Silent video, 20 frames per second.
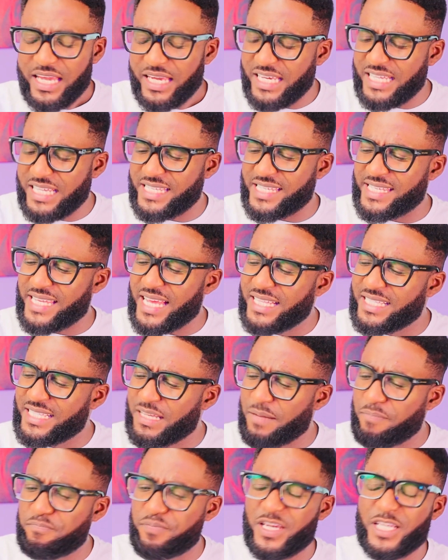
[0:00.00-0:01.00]
It sets
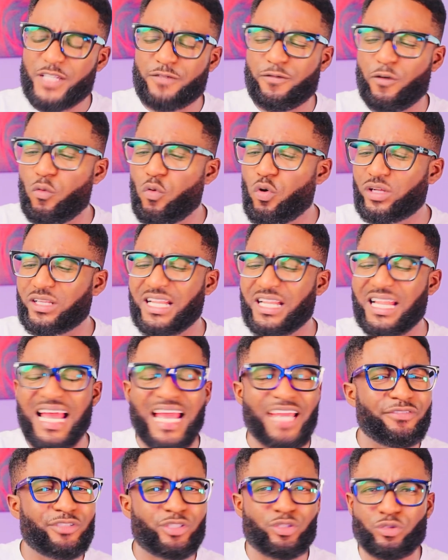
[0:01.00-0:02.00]
the pace for what
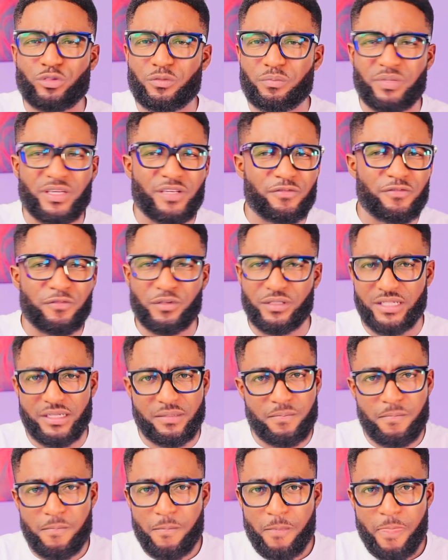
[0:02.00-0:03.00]
life should be for them.